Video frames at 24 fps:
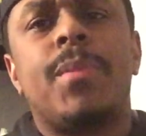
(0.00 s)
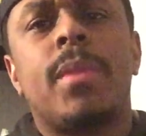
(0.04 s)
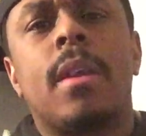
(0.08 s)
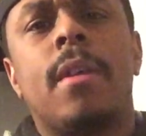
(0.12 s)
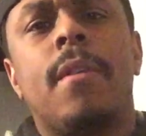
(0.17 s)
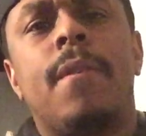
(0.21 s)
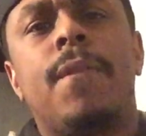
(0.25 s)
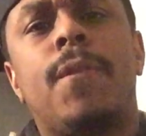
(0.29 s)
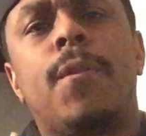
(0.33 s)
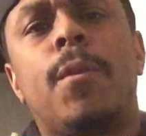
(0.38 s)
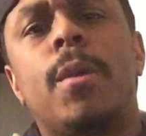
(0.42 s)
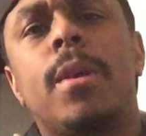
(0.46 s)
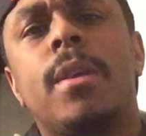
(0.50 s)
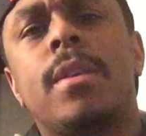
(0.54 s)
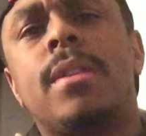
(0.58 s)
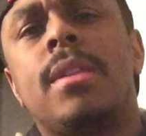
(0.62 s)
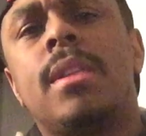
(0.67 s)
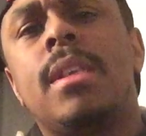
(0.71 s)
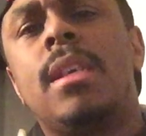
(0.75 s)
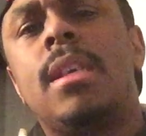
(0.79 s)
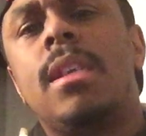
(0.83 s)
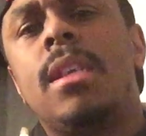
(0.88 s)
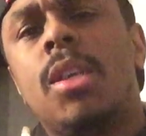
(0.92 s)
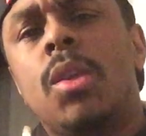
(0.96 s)
for the
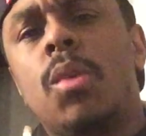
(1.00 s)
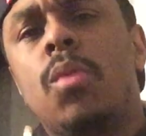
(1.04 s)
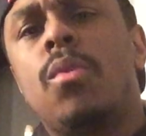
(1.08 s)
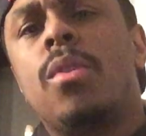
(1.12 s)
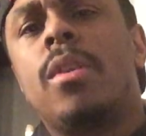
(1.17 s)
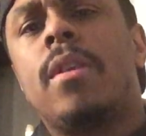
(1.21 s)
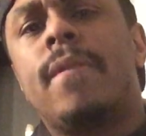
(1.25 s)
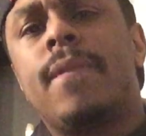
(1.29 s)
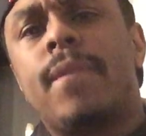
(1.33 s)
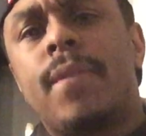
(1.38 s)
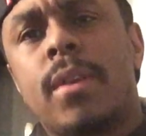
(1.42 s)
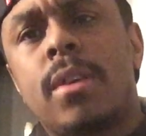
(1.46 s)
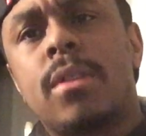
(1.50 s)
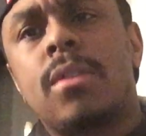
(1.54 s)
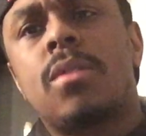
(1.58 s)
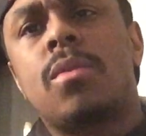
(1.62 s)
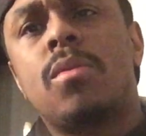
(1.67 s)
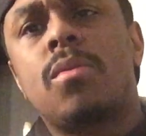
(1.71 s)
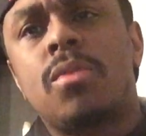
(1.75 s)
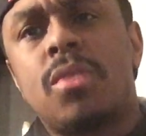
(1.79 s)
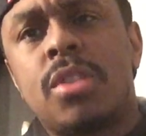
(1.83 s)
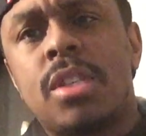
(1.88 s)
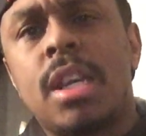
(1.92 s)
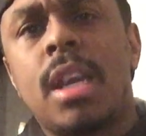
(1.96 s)

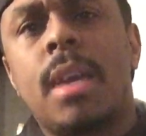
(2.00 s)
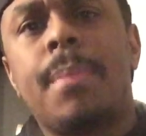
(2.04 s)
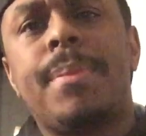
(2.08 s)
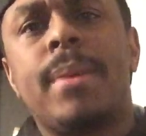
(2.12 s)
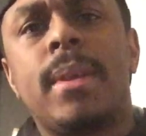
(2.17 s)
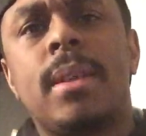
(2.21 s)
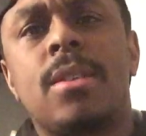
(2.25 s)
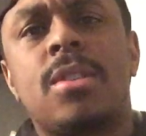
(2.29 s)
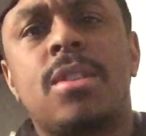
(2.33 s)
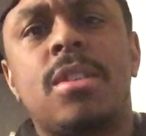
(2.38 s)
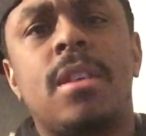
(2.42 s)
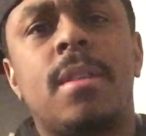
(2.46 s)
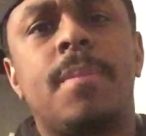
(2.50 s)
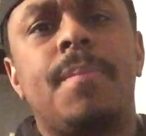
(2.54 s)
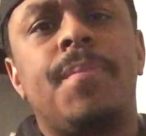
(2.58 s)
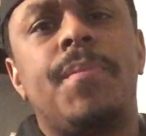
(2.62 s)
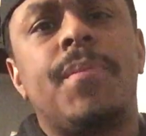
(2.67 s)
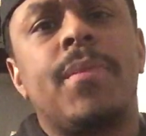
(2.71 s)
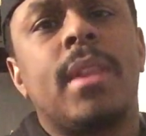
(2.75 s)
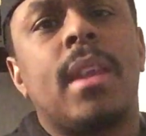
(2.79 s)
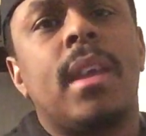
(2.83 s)
Universal Championship